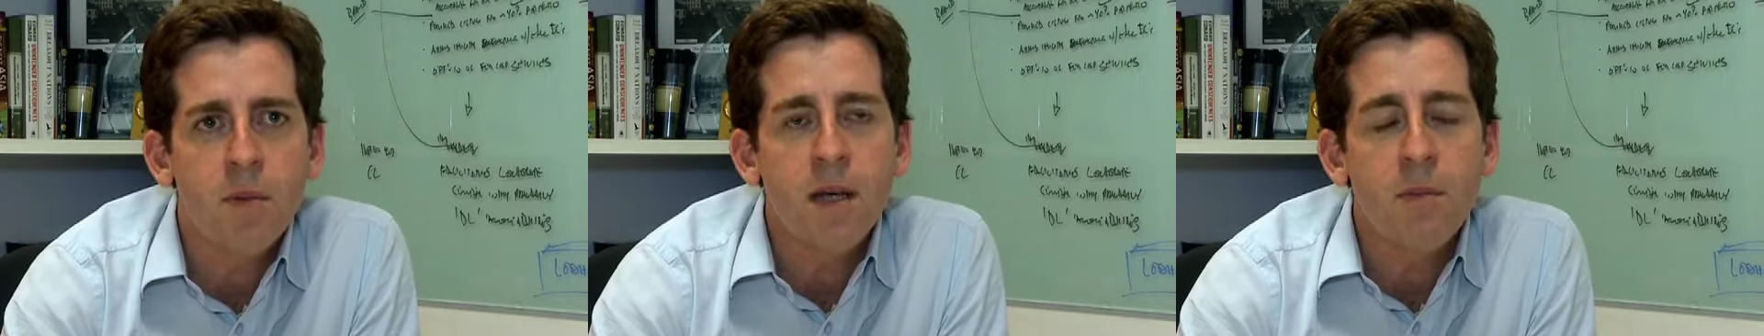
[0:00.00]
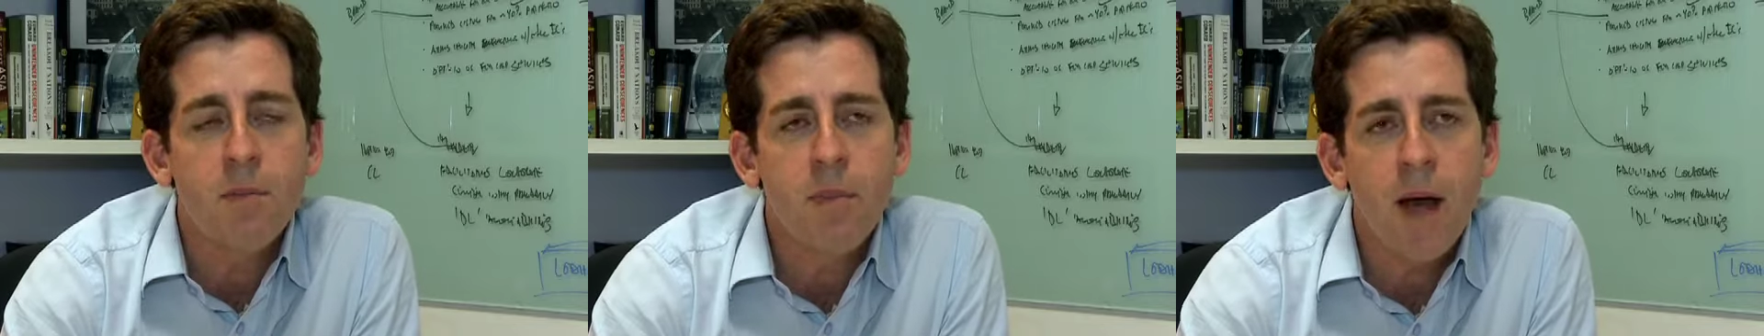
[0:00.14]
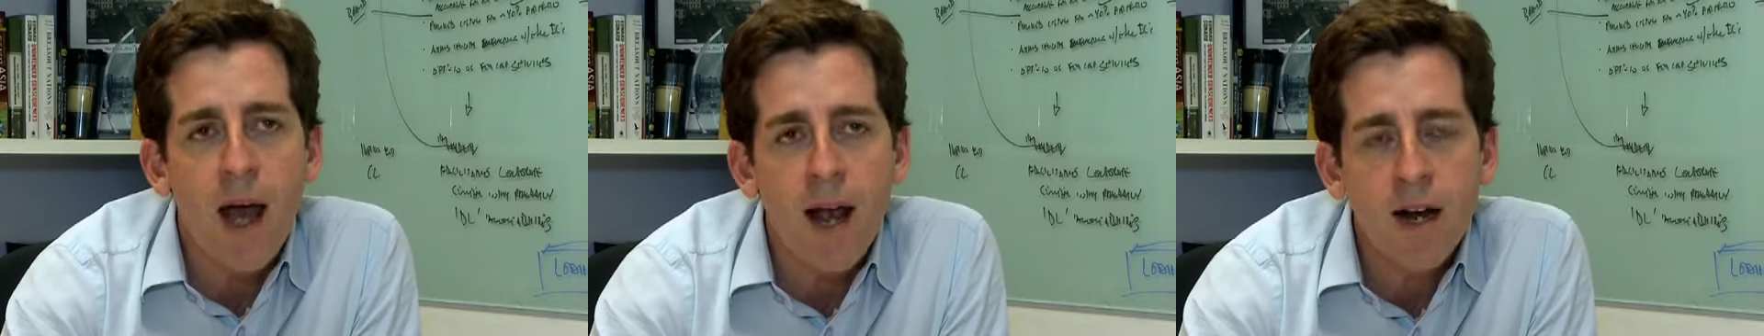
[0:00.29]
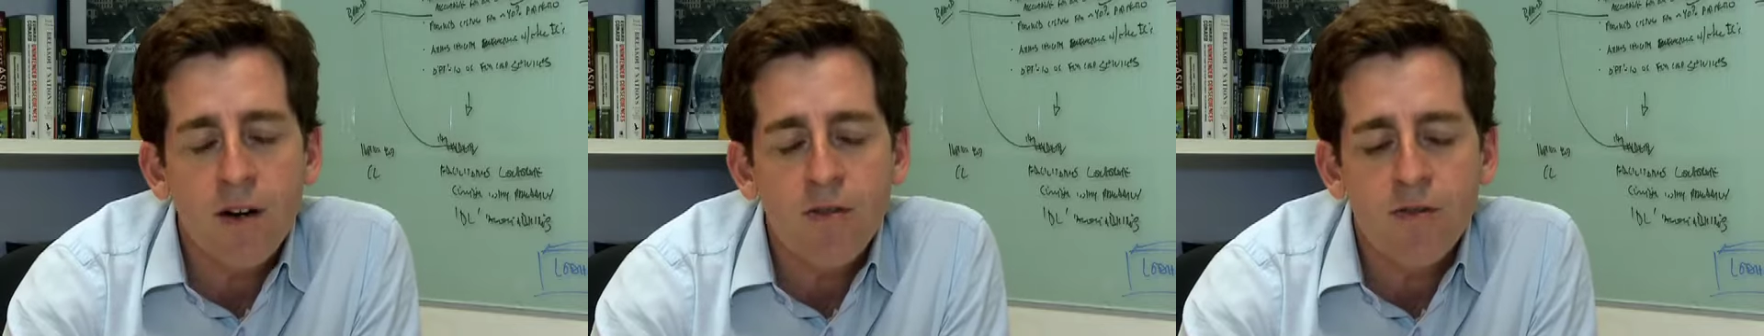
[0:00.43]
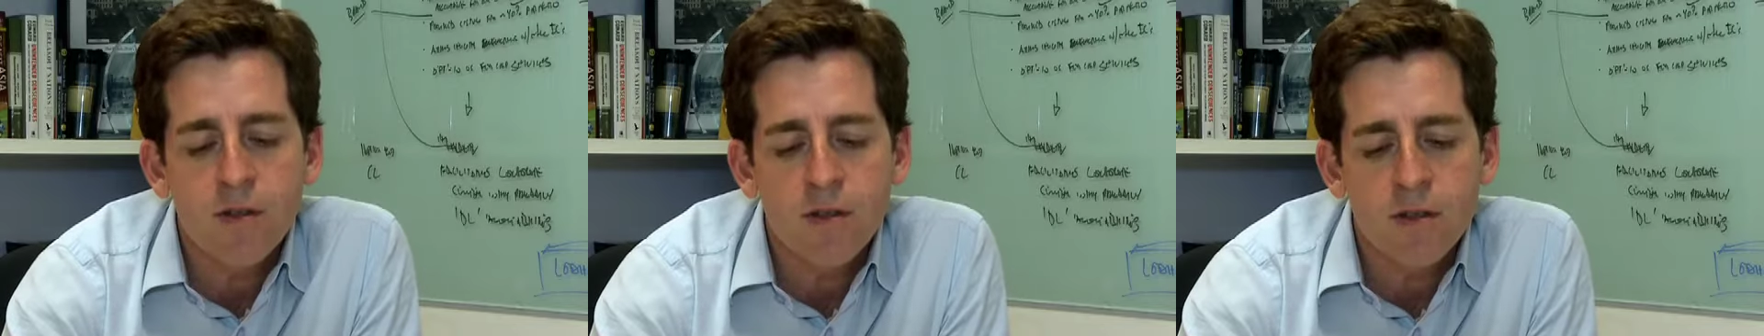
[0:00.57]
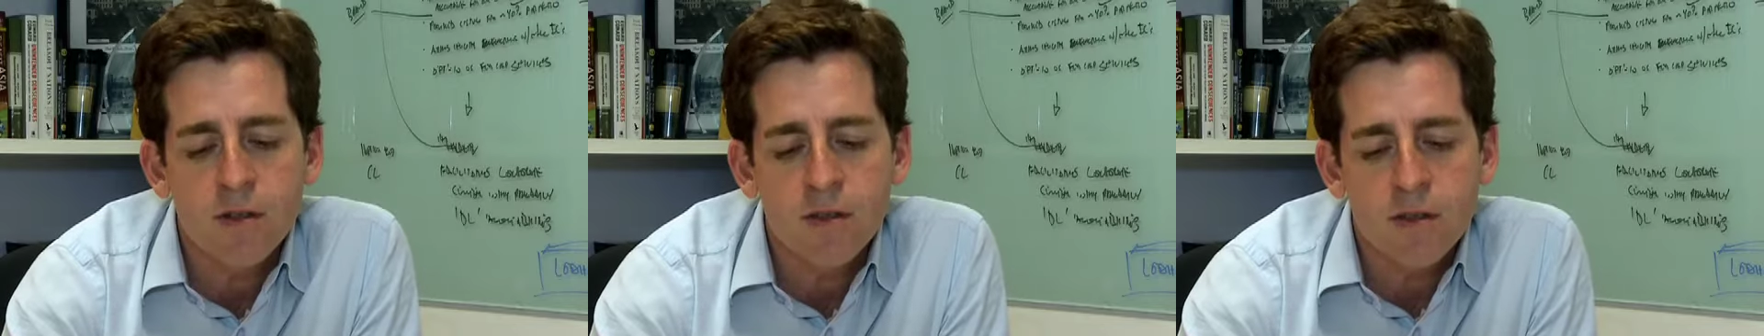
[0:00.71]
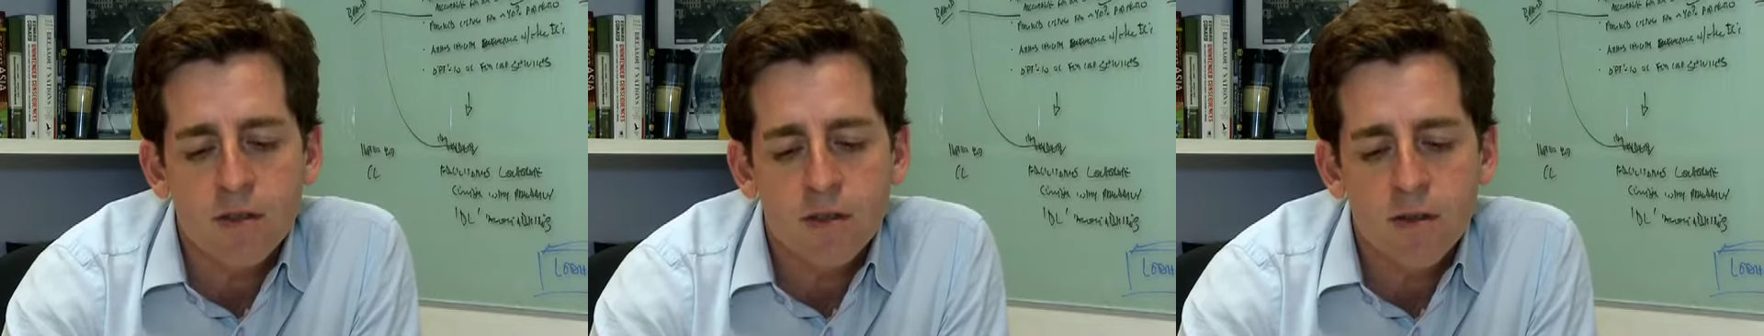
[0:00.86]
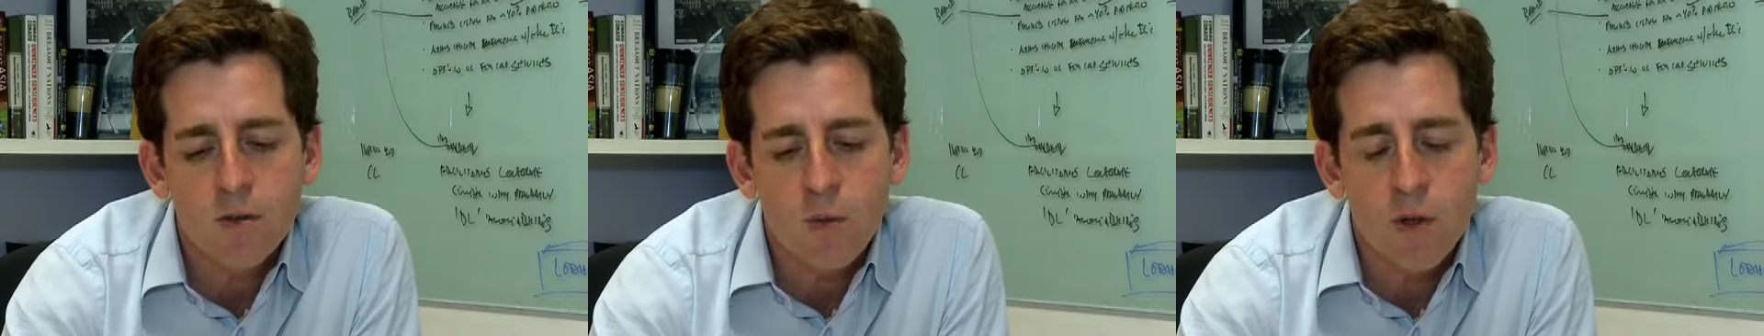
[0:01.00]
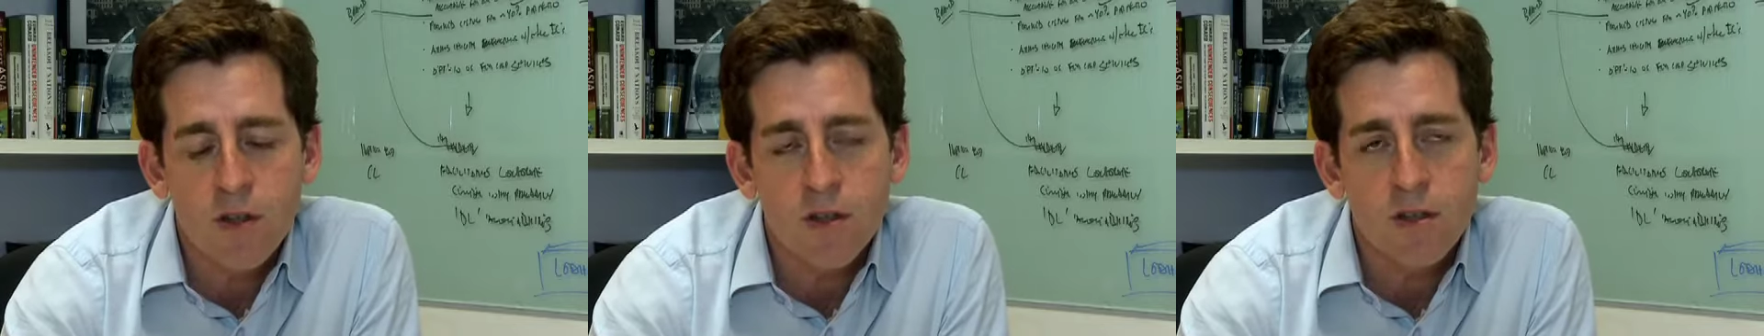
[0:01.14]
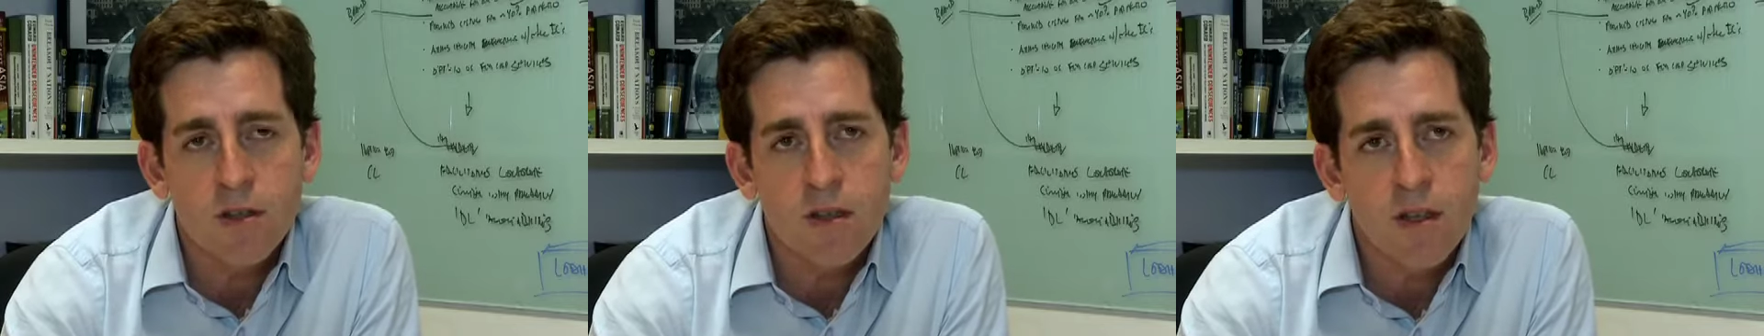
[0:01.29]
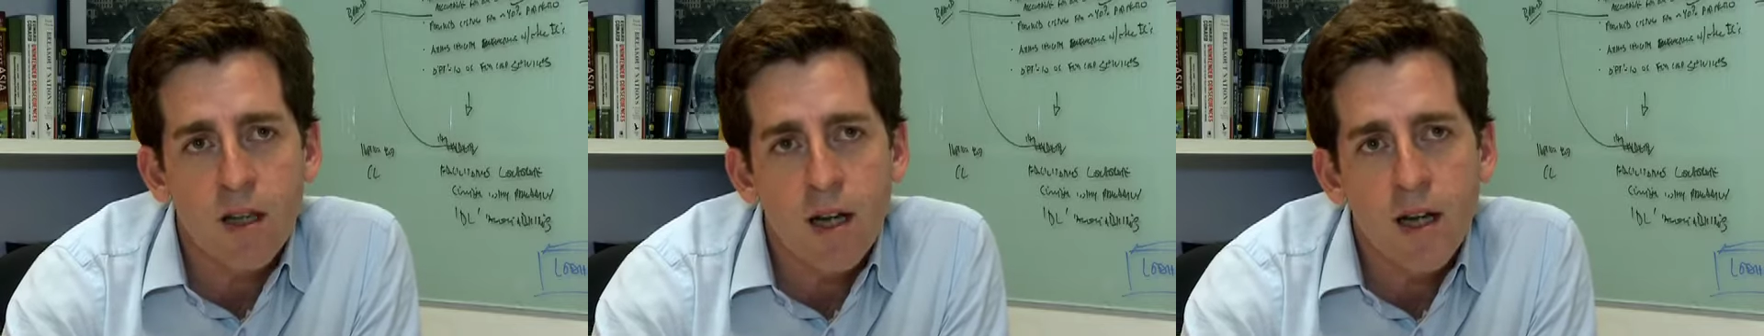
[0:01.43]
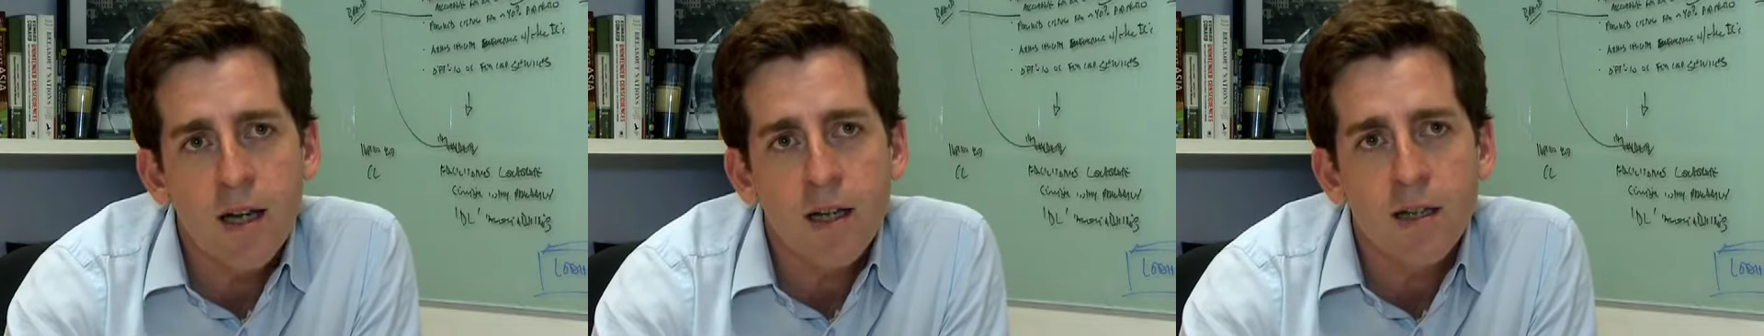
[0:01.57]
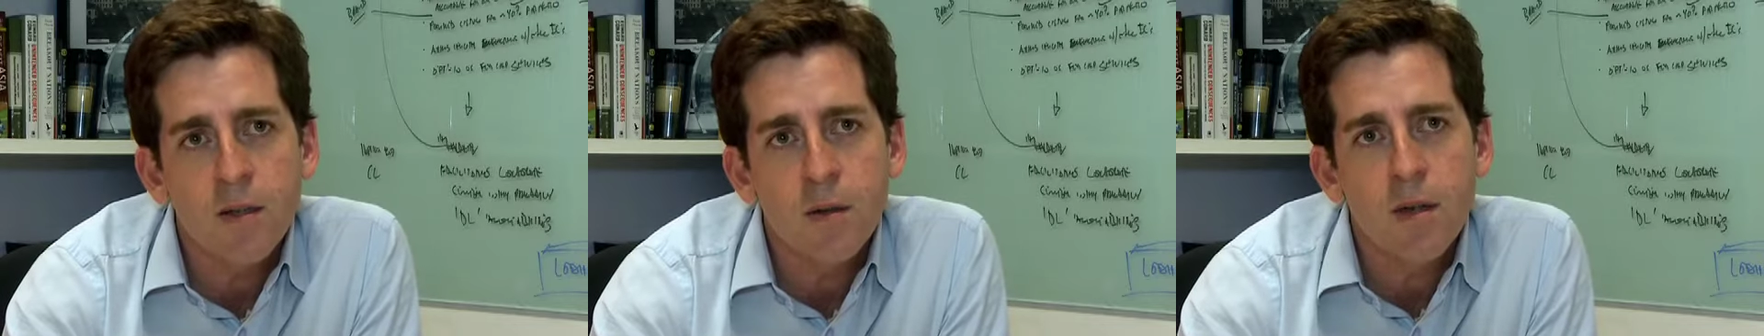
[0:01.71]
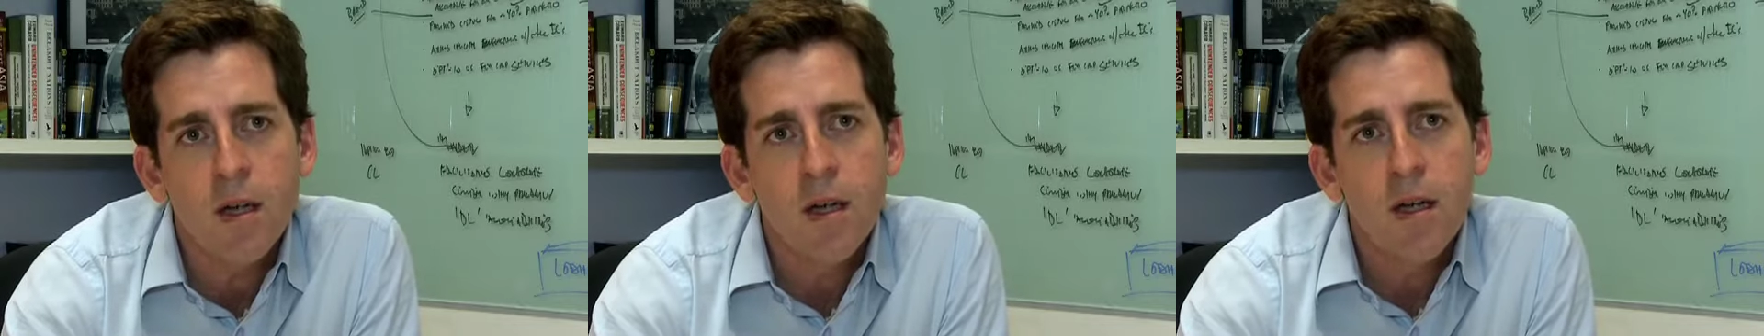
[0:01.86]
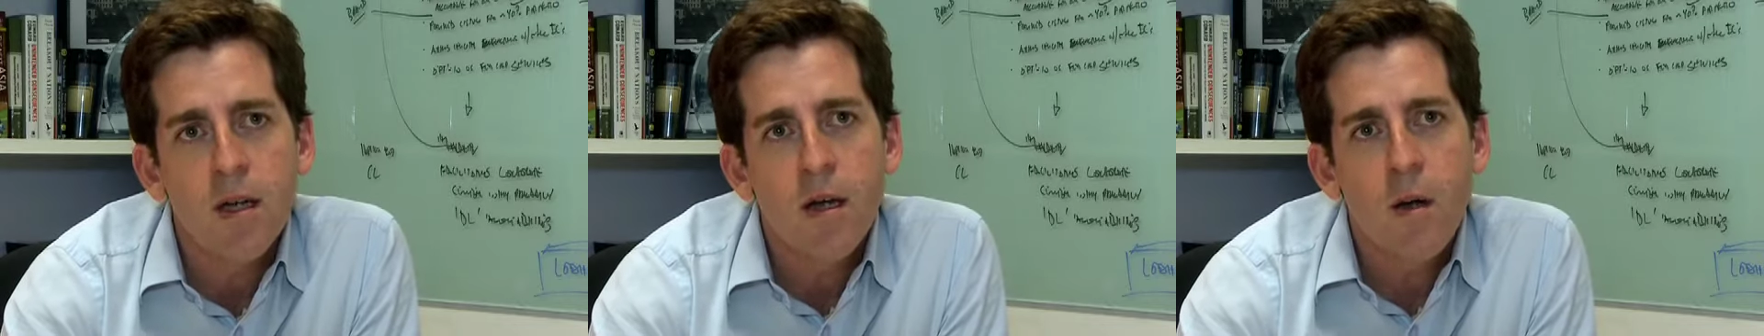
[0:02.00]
be impactful with your client,